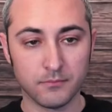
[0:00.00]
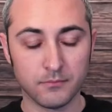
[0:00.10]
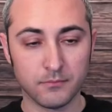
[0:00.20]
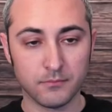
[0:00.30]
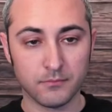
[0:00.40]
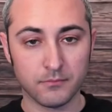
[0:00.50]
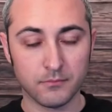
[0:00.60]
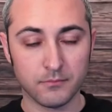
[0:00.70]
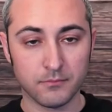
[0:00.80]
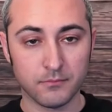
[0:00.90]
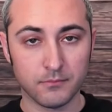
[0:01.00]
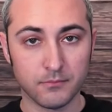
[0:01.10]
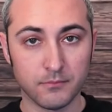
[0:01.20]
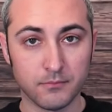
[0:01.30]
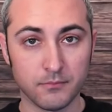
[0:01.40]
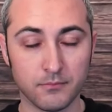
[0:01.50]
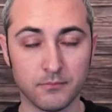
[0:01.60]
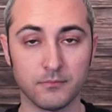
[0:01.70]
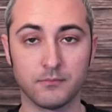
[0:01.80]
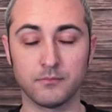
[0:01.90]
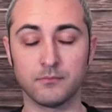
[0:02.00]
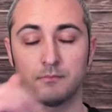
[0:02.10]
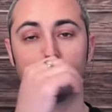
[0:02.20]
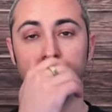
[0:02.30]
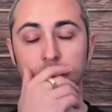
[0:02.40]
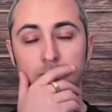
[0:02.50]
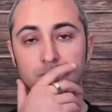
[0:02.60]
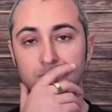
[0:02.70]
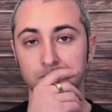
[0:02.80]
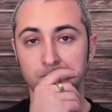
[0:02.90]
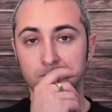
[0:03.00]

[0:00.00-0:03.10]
The person shown says nothing.